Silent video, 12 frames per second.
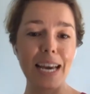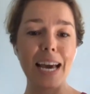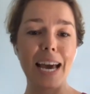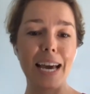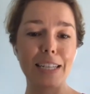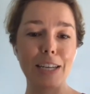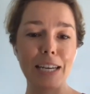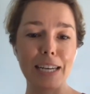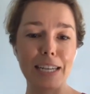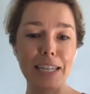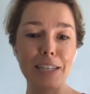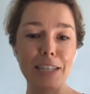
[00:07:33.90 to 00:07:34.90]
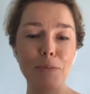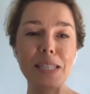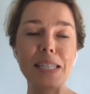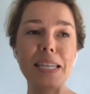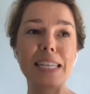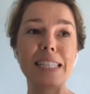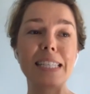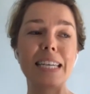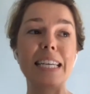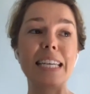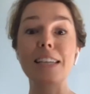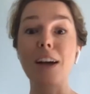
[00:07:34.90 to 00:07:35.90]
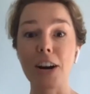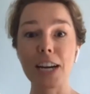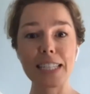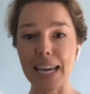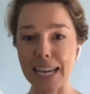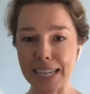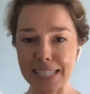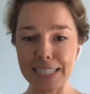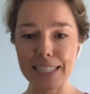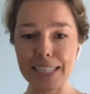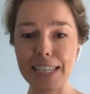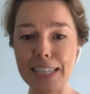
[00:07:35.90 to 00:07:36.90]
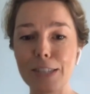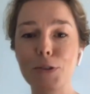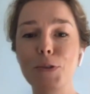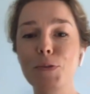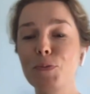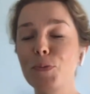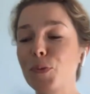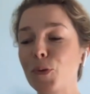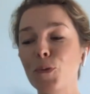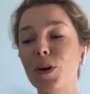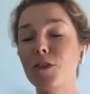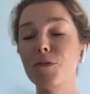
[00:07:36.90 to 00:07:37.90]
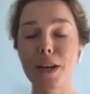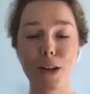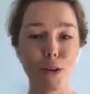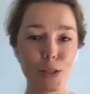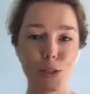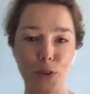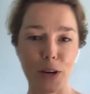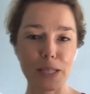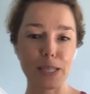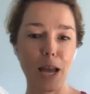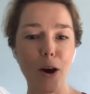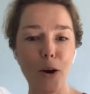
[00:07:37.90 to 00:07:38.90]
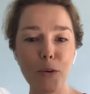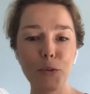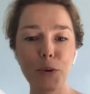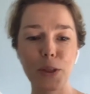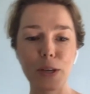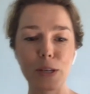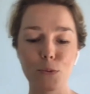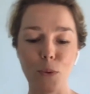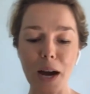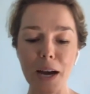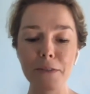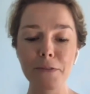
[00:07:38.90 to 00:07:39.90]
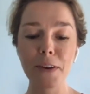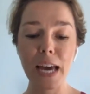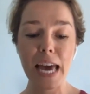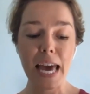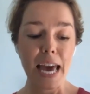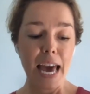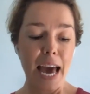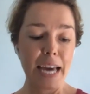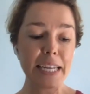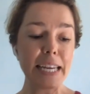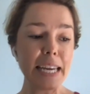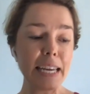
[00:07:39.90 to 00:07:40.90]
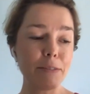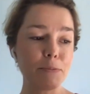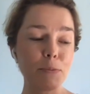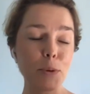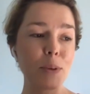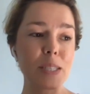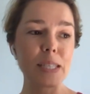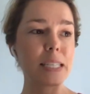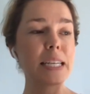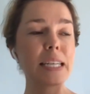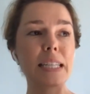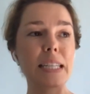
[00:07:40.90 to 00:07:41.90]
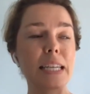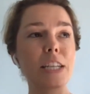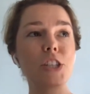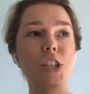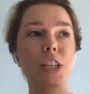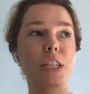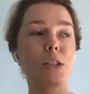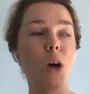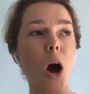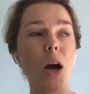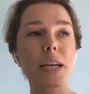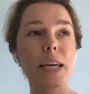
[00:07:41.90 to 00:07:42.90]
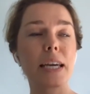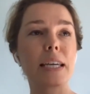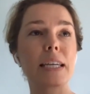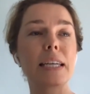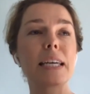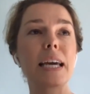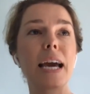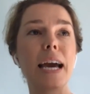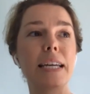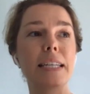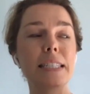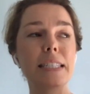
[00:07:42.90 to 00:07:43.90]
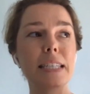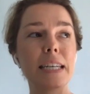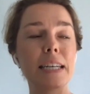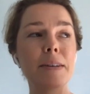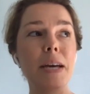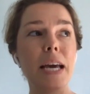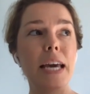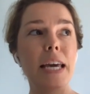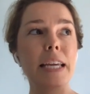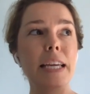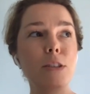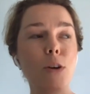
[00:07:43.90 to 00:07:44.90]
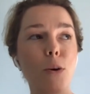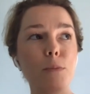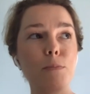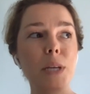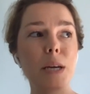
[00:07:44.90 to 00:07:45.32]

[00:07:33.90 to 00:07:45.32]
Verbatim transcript: And uh, Ian Domisi is a he's an architect. He is a one of my closest friends now with his wife and he we were sitting in the kitchen and talking and uh, he told me